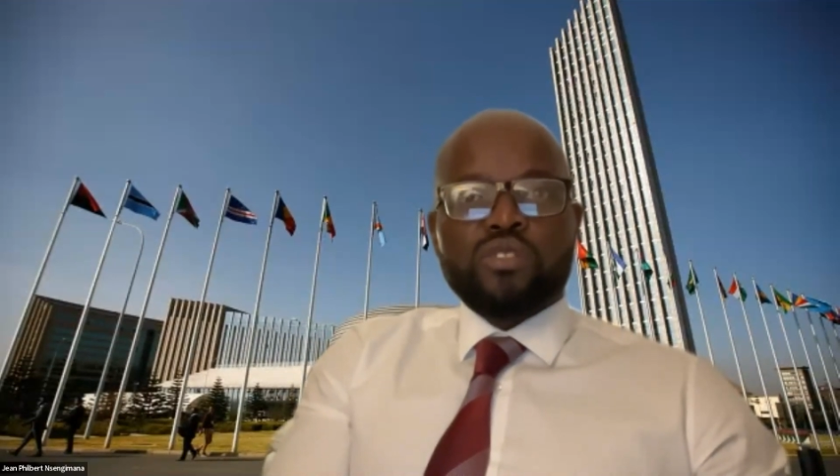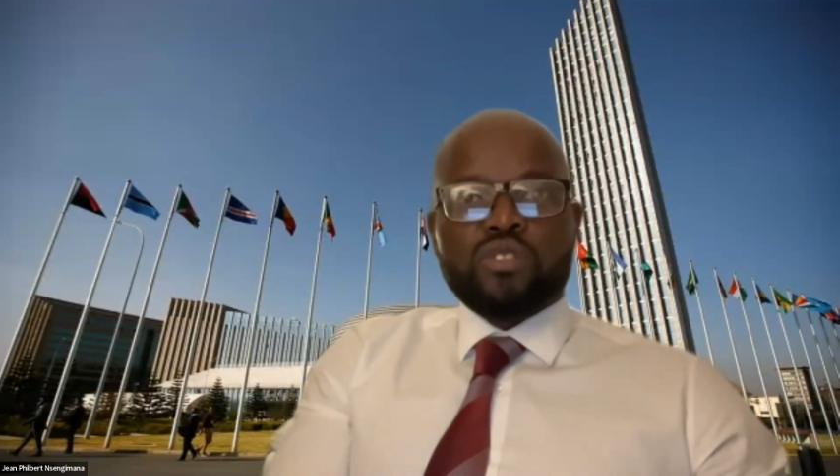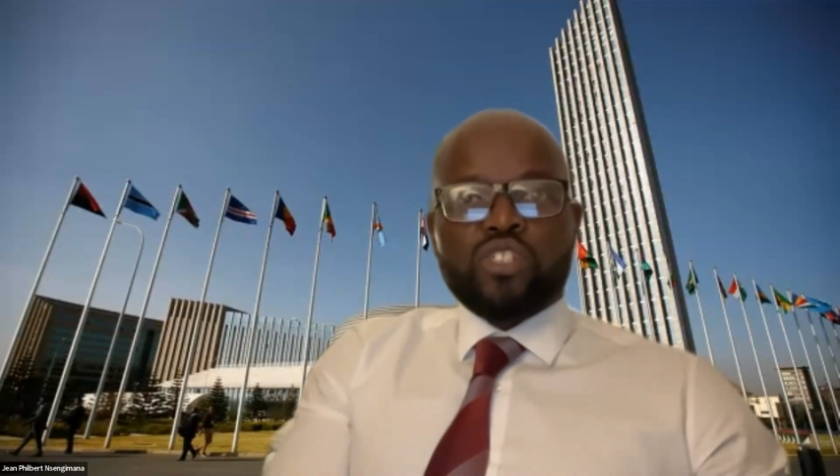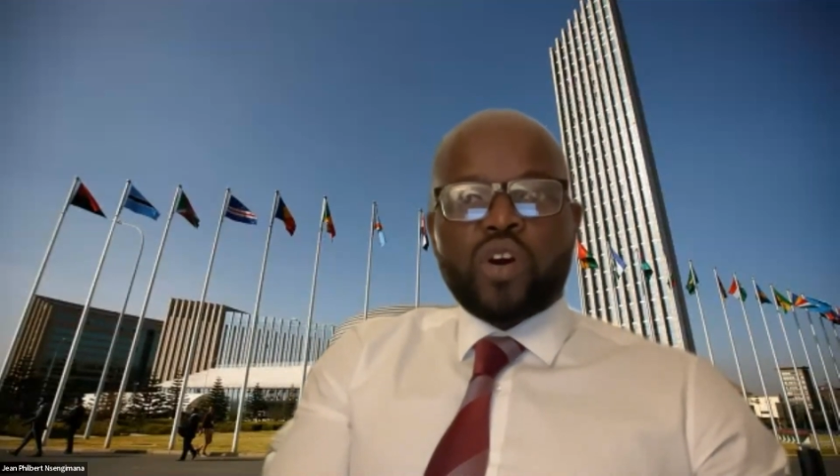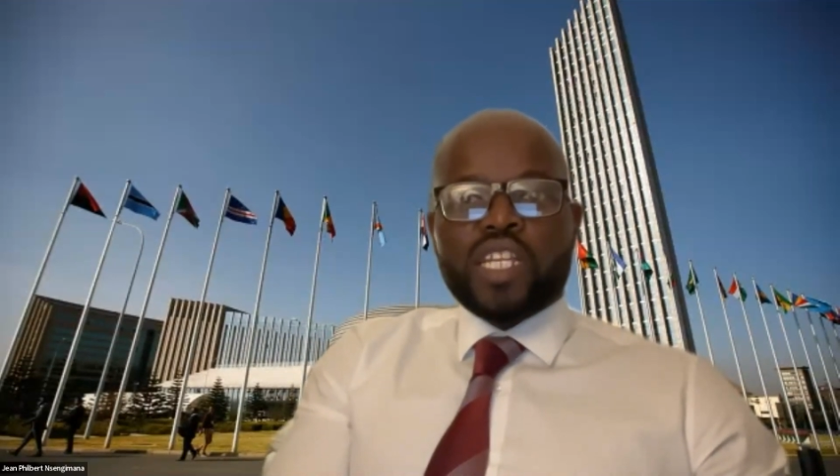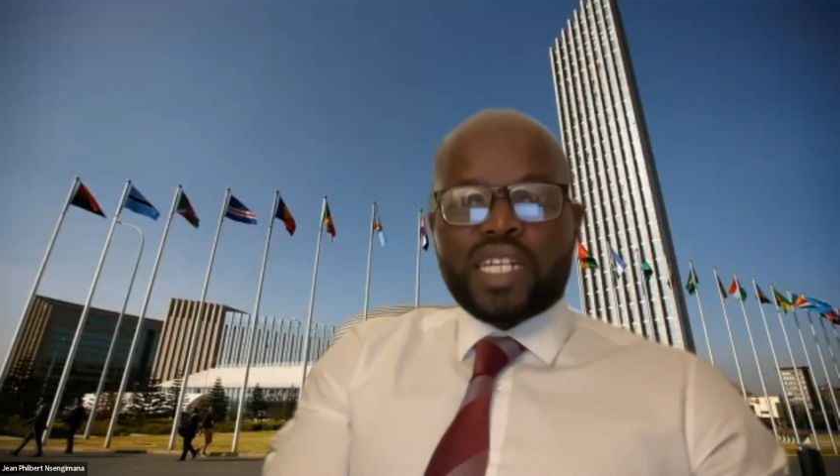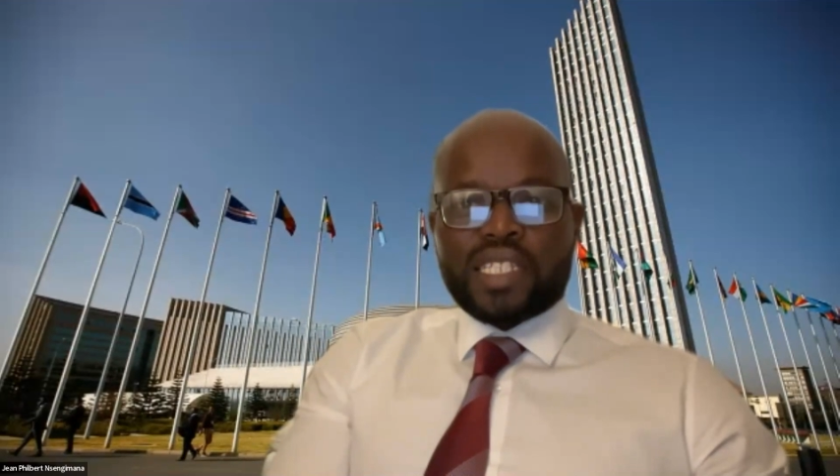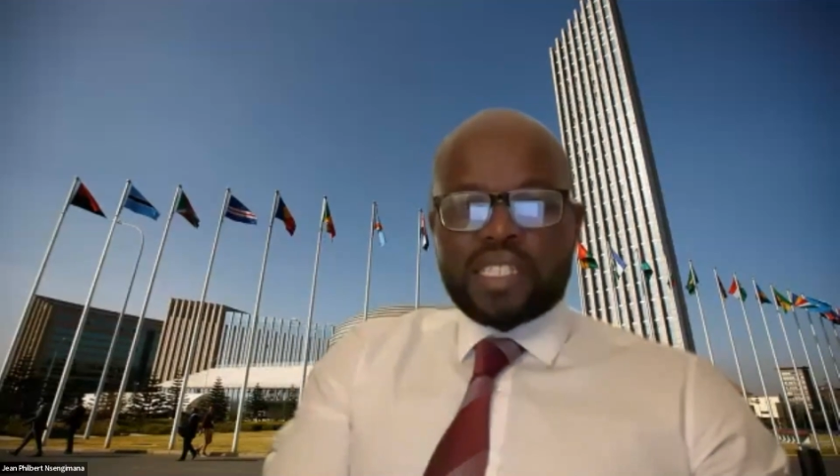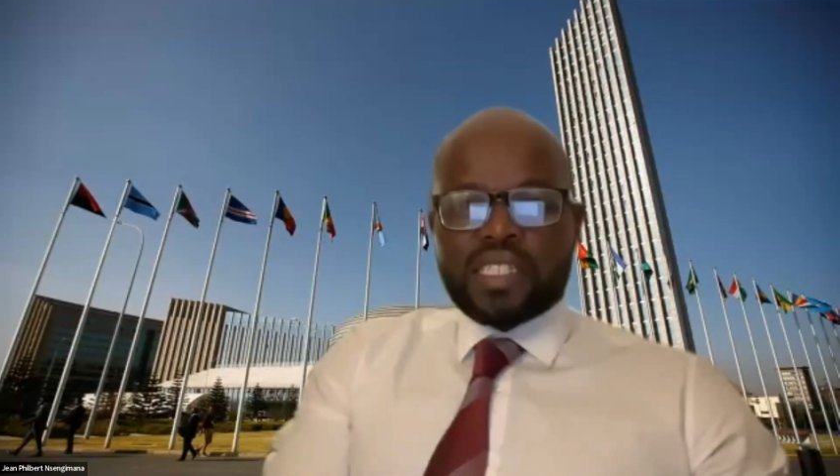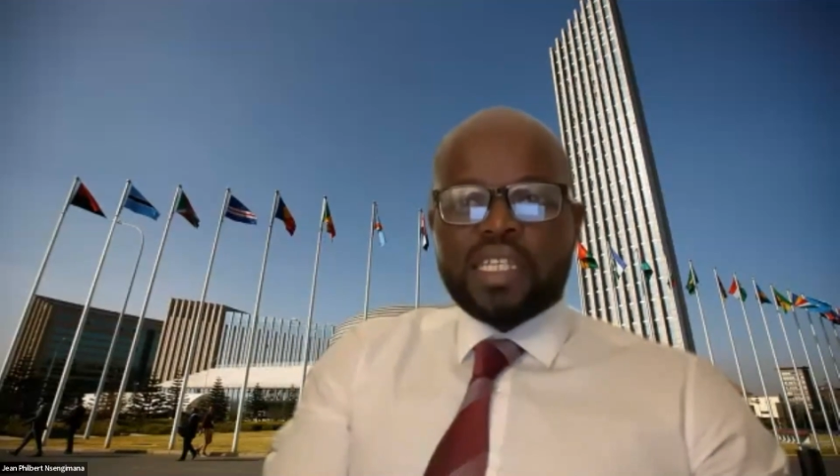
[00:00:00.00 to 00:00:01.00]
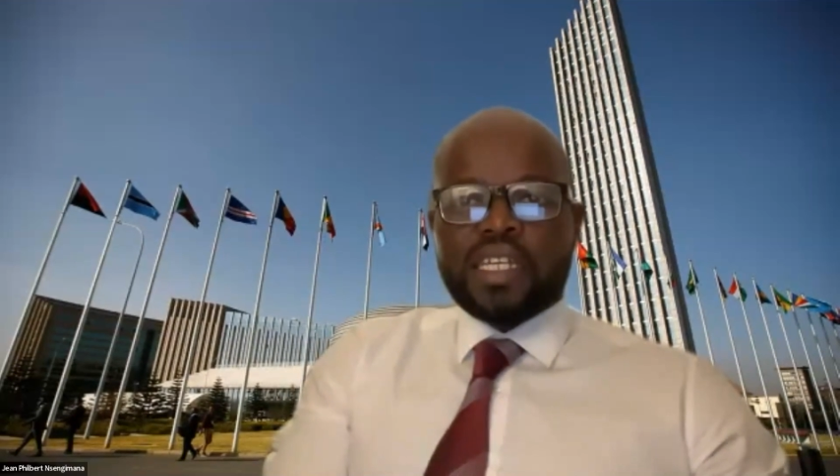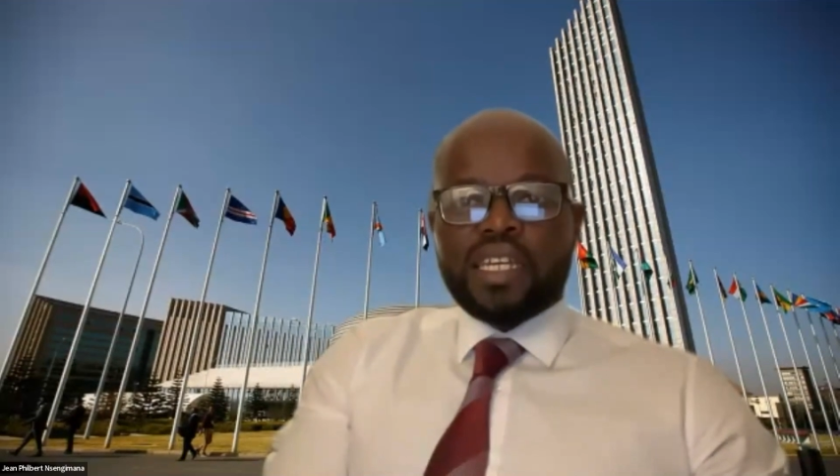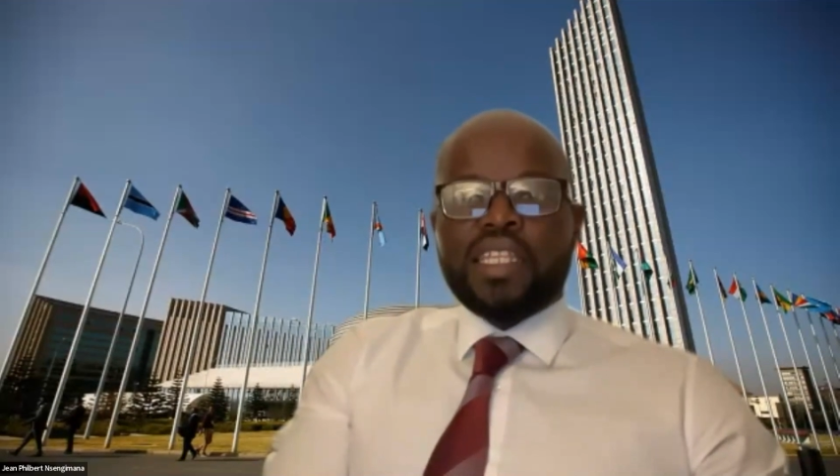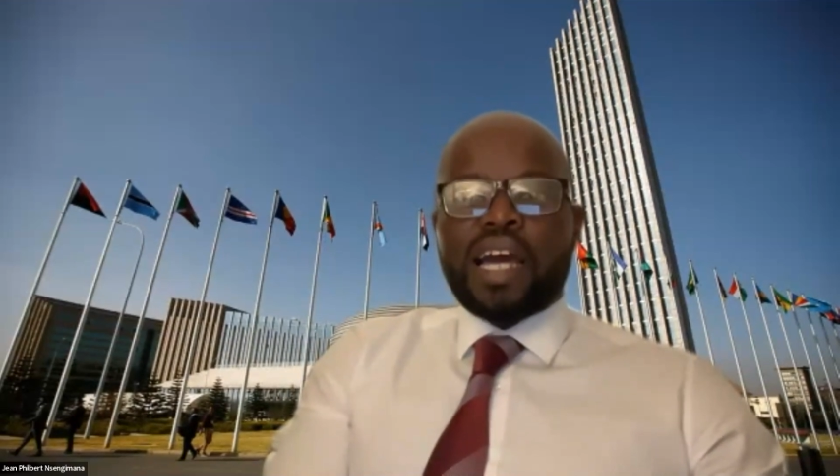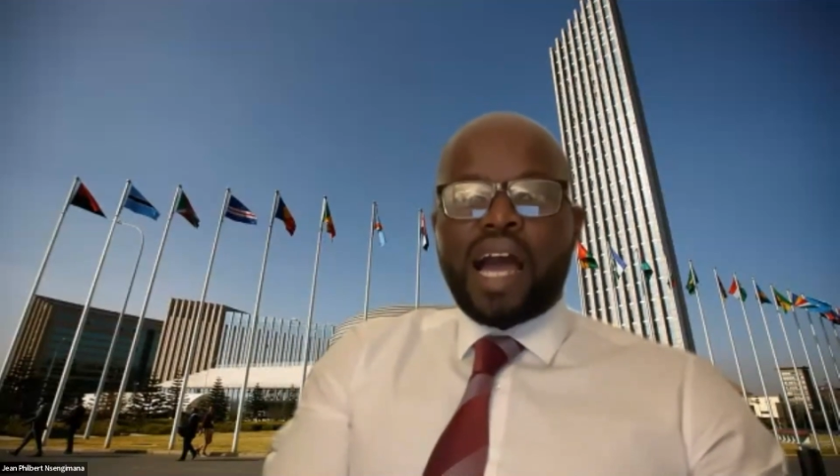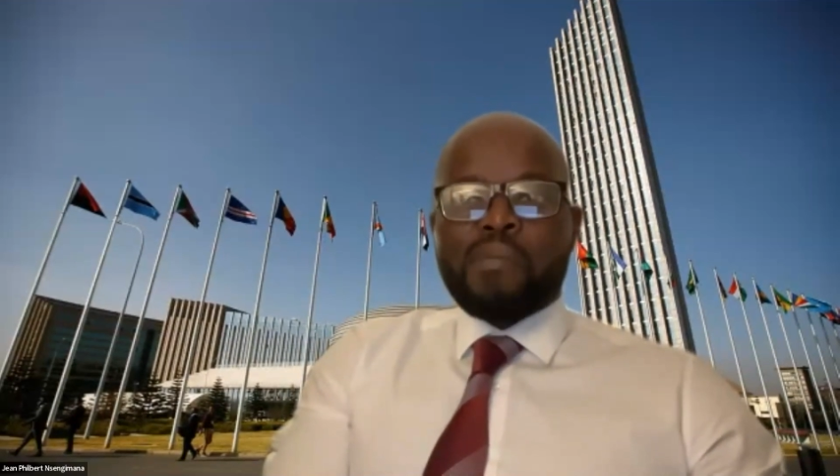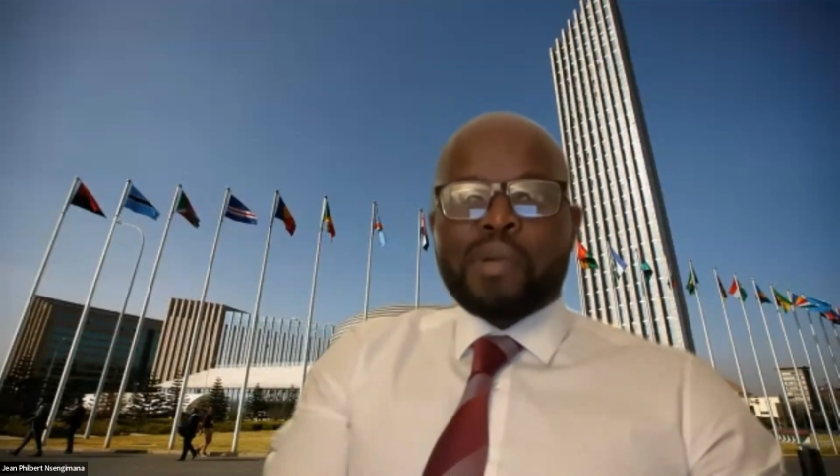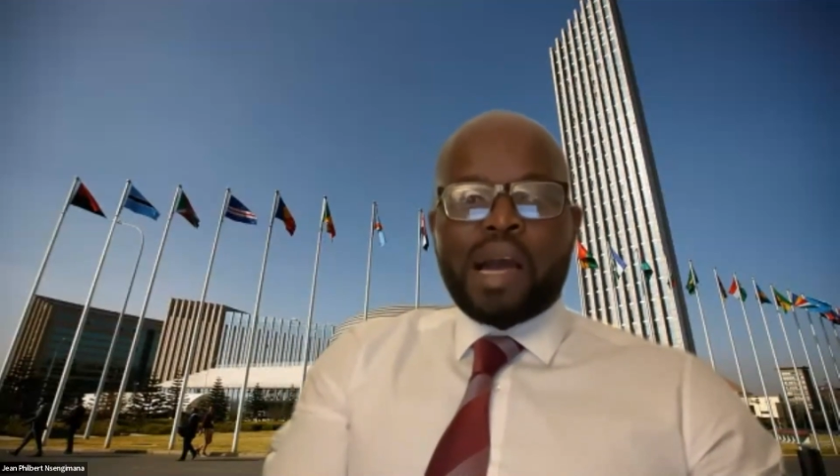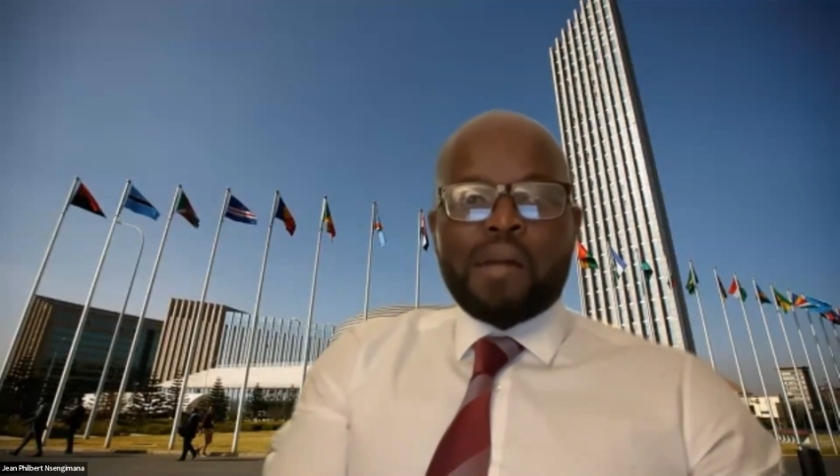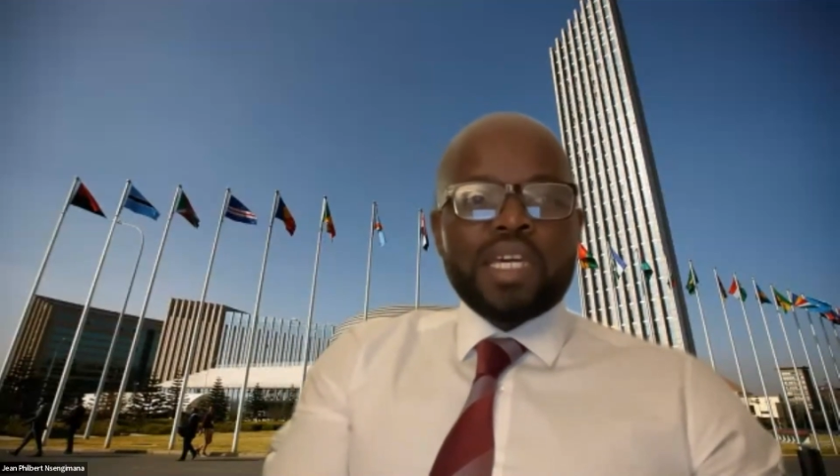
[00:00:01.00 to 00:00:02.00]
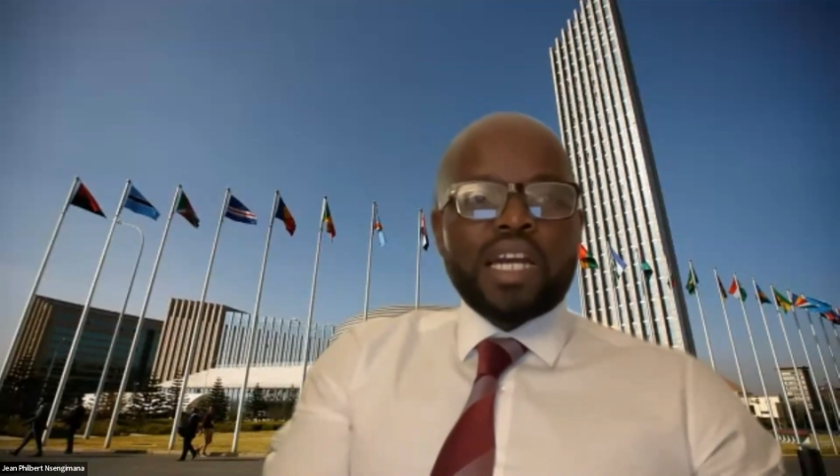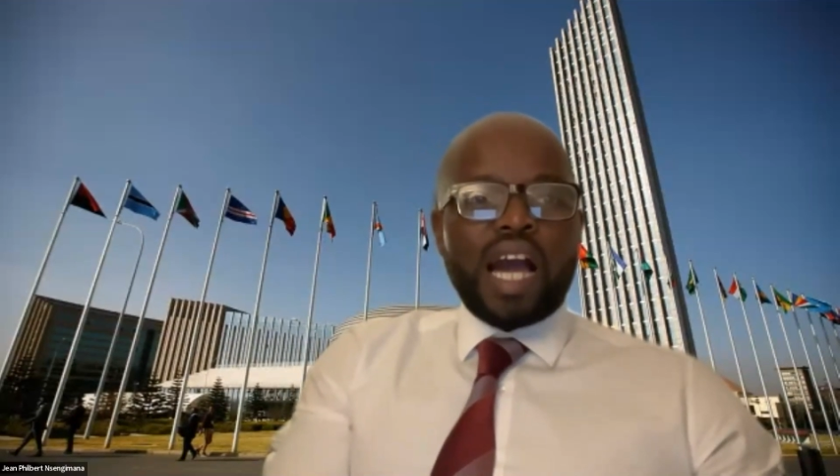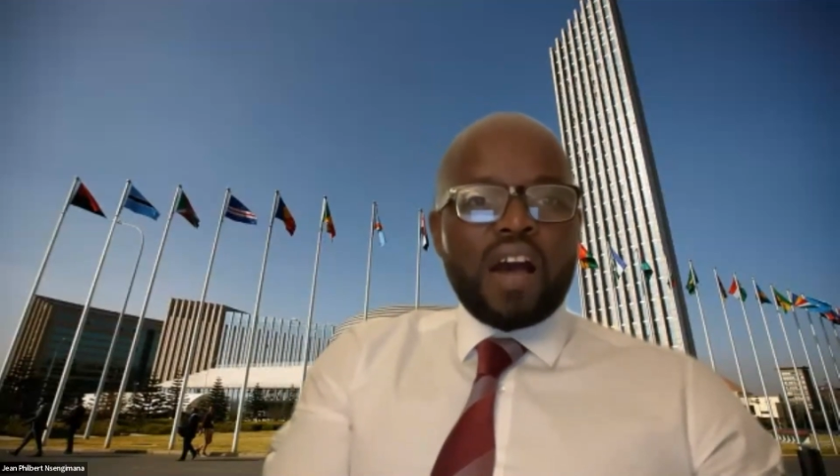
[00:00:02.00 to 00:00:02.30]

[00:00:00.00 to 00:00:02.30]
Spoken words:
to join us in the upcoming